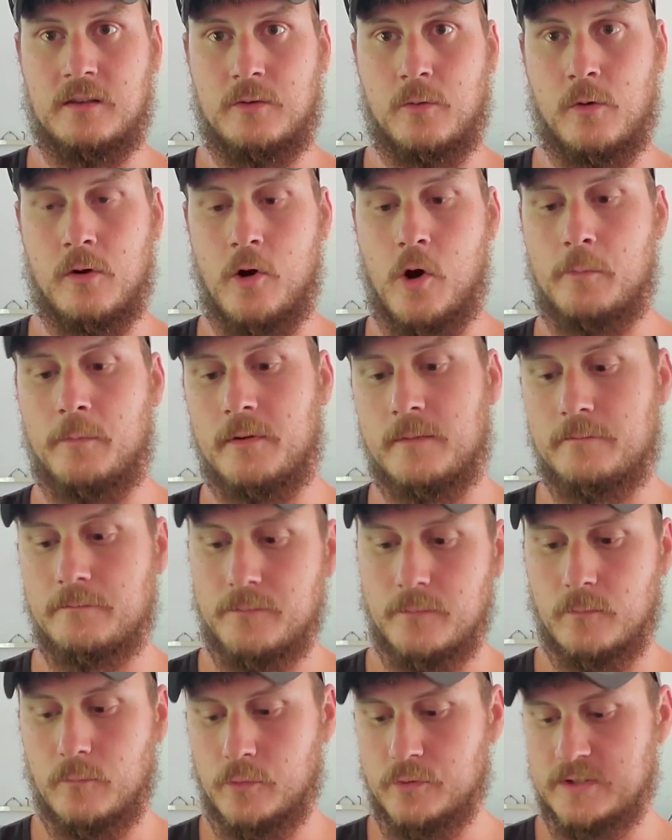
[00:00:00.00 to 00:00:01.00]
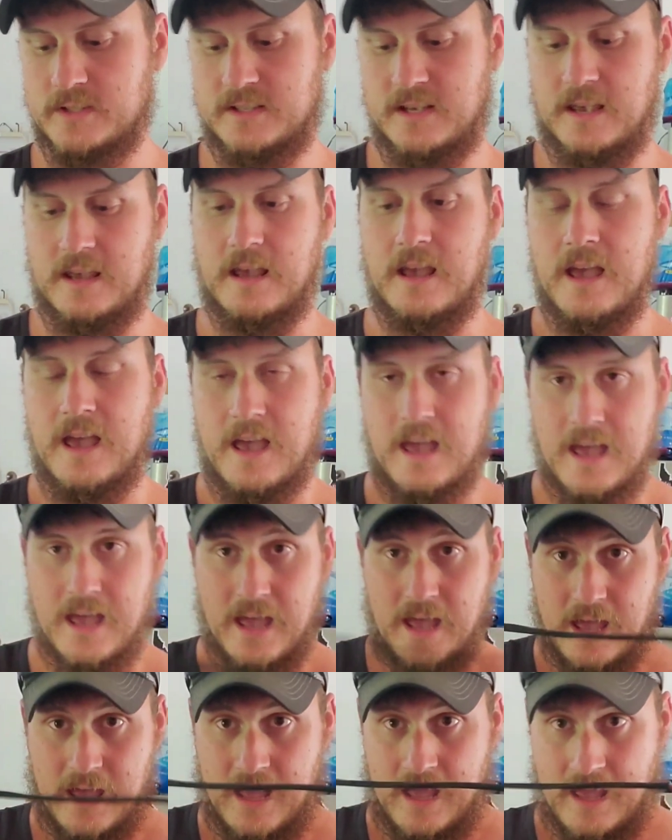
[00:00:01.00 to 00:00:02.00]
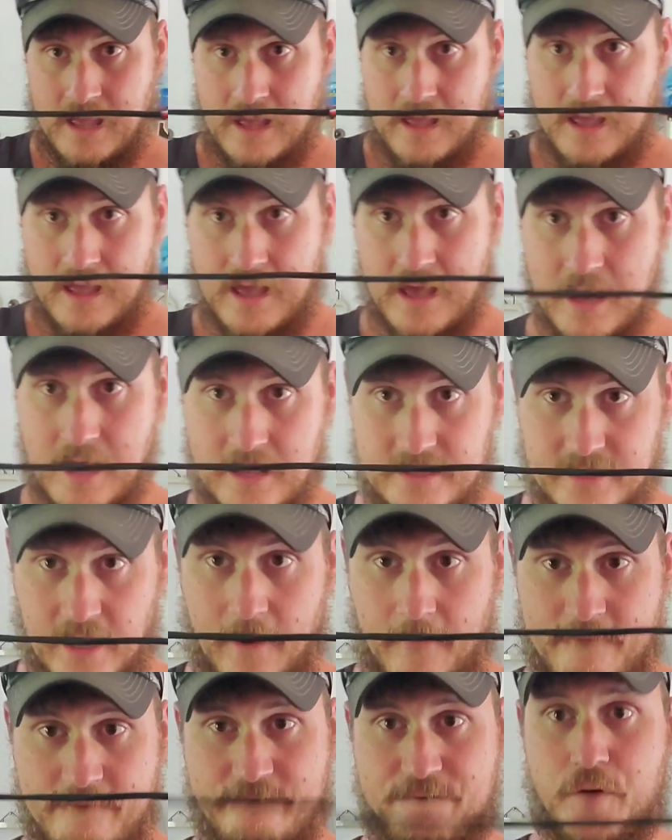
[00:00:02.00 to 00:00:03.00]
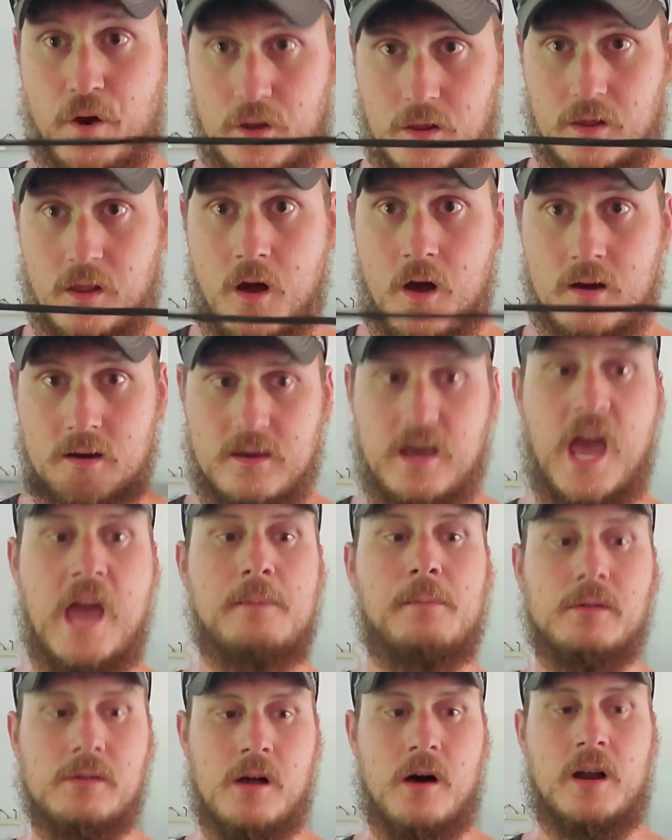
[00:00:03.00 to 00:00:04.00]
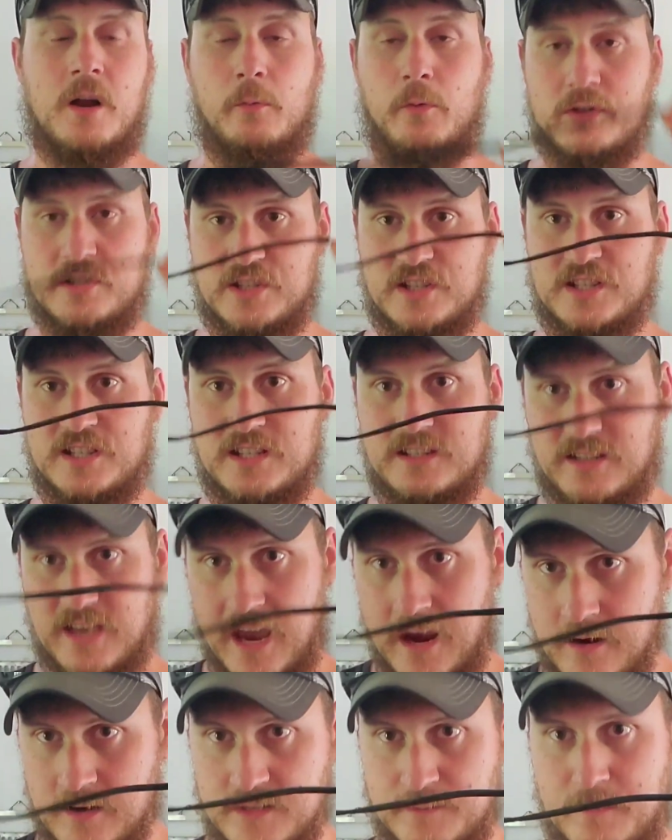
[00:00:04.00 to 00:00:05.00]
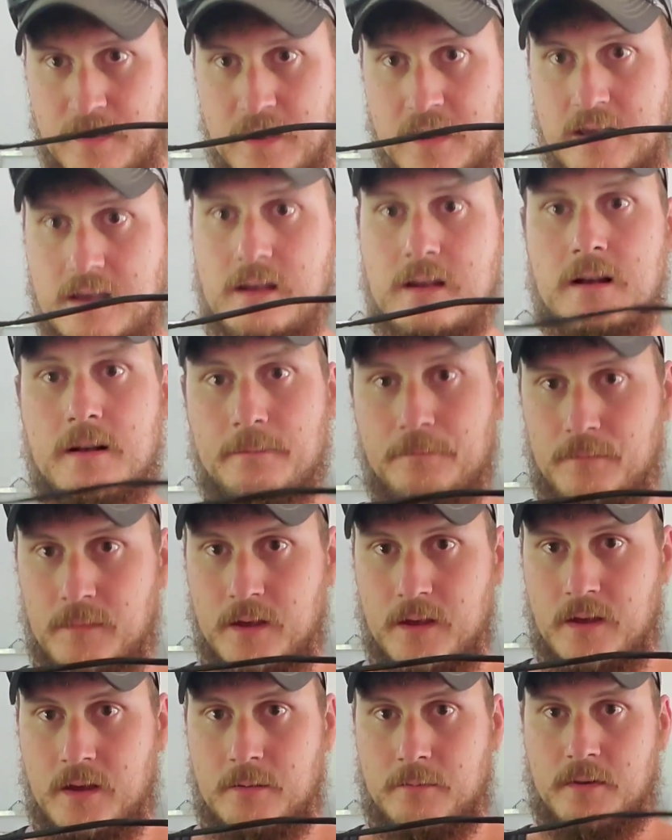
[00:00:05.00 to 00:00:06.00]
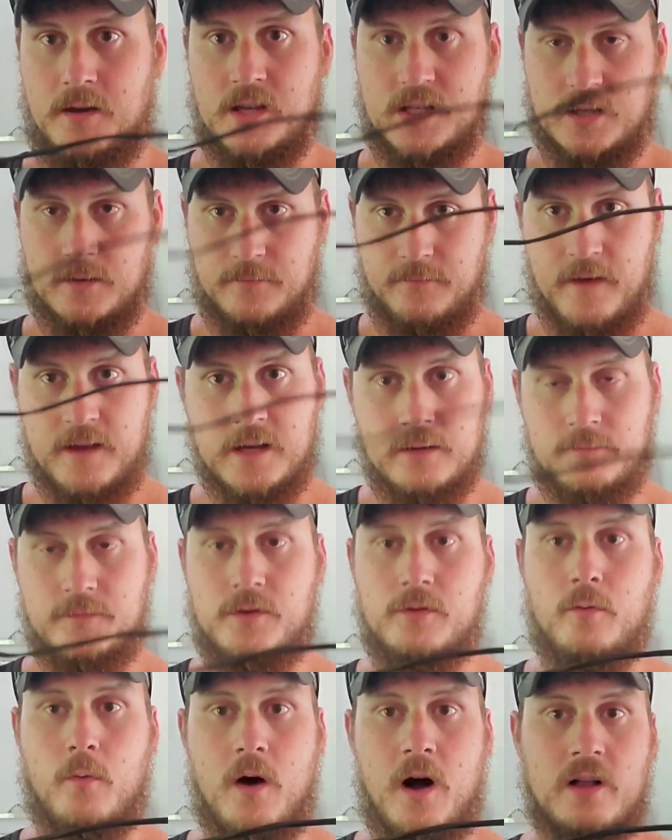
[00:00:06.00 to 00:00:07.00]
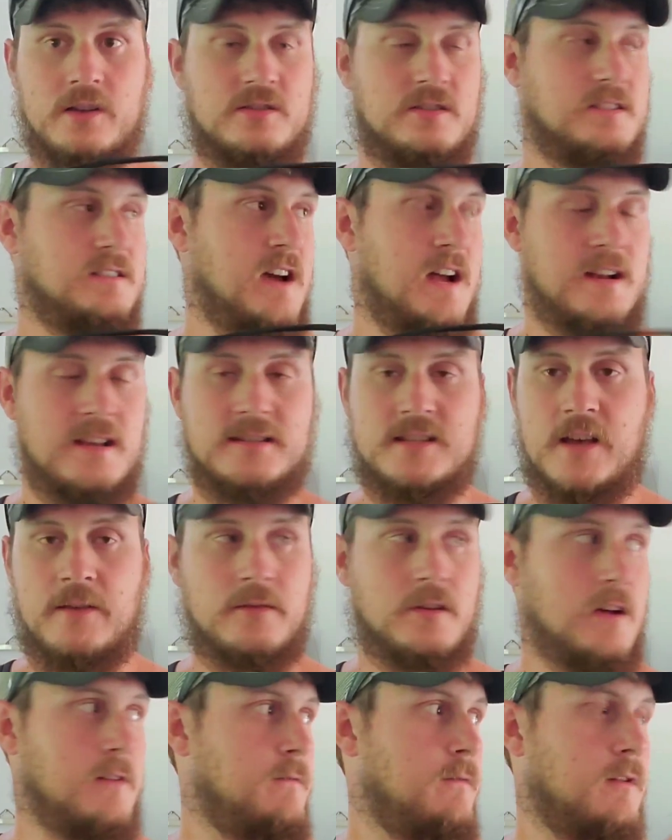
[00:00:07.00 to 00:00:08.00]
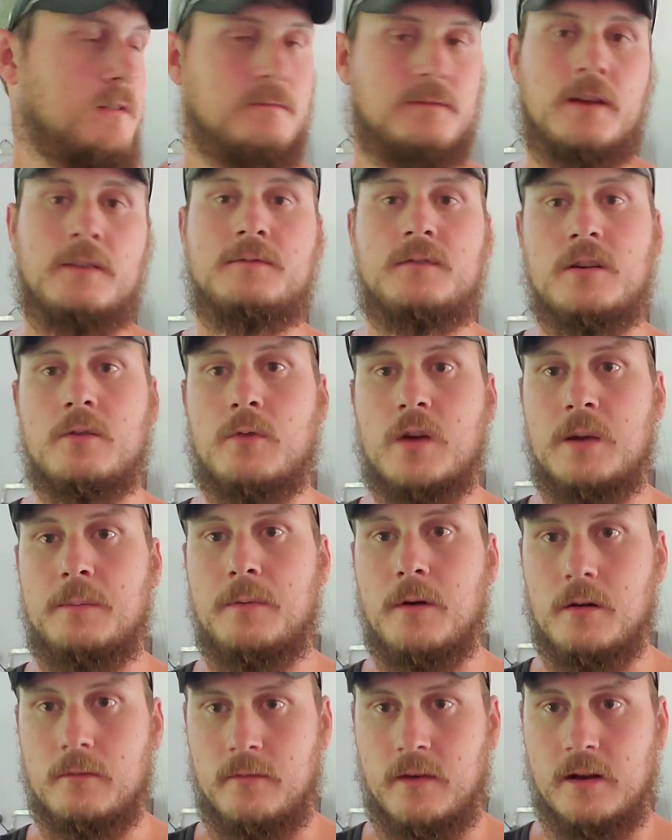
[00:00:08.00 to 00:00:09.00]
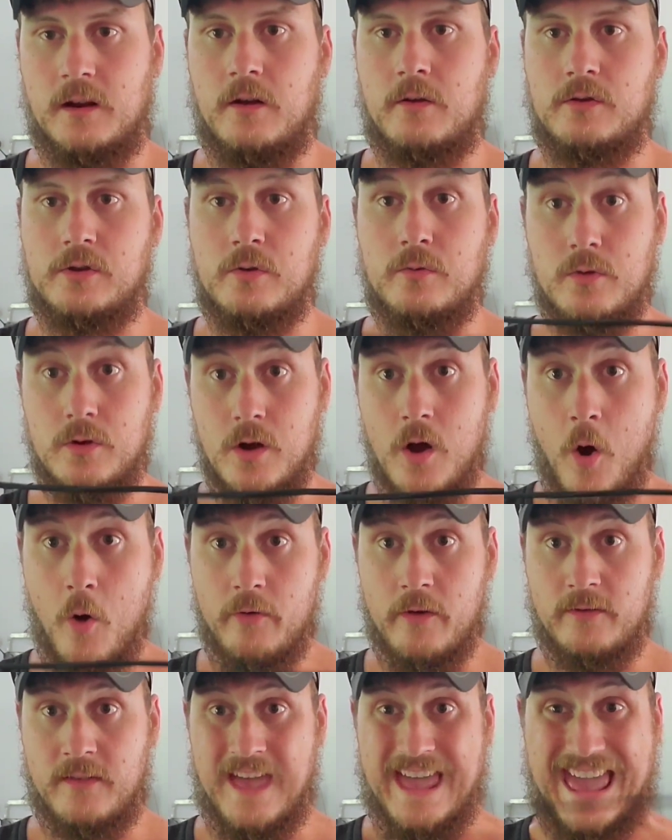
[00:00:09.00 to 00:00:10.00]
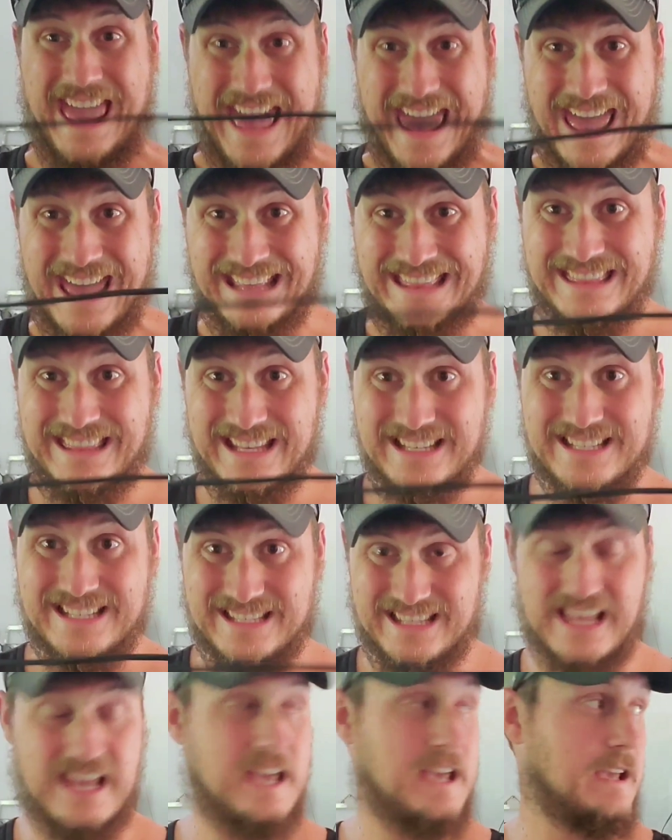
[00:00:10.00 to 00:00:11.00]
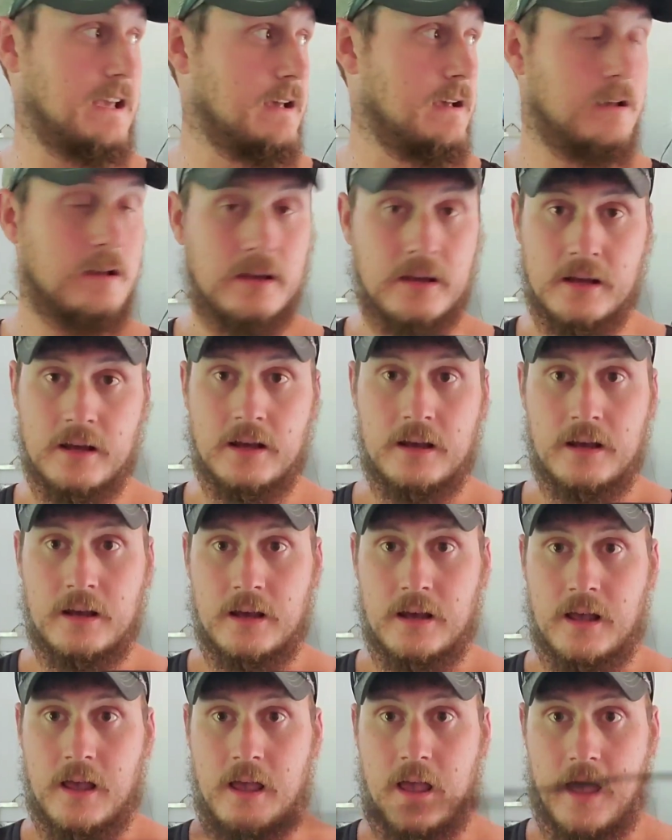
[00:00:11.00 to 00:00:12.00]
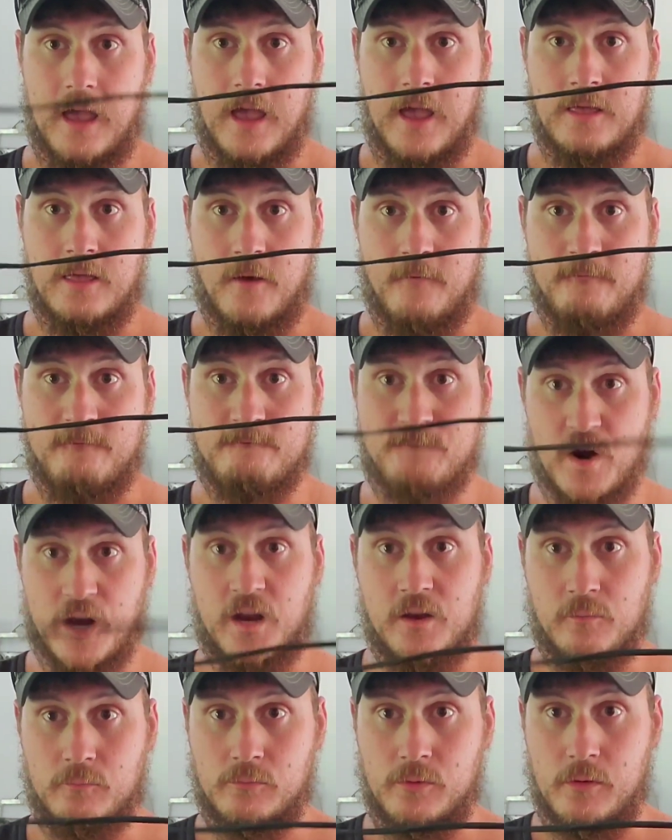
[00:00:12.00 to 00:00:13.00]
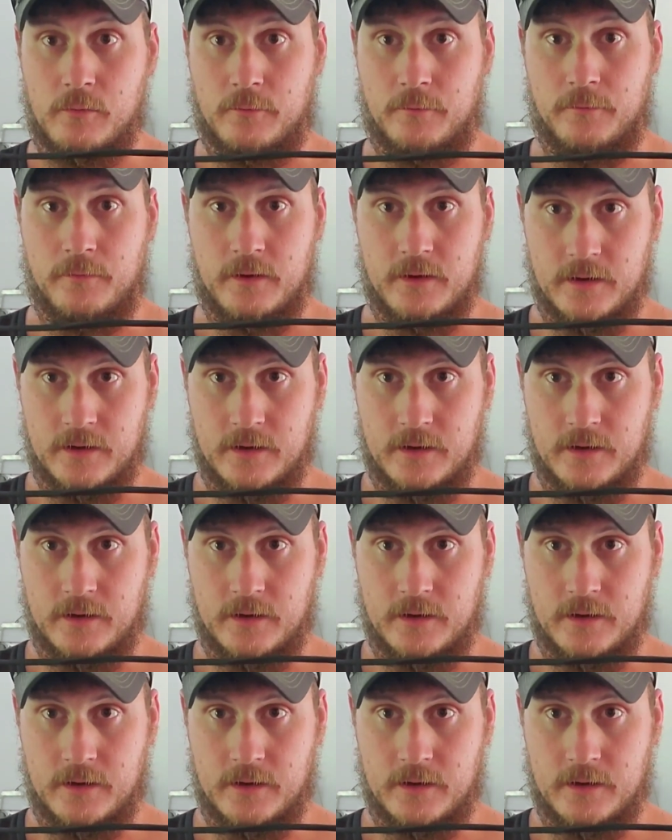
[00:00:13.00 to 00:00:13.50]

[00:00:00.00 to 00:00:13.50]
door open. We'll see. It's got a foot-long cable on it, which scares me, because if any of you watched the 97 F150 rebuild video, you know that they hid this thing in the freaking roof.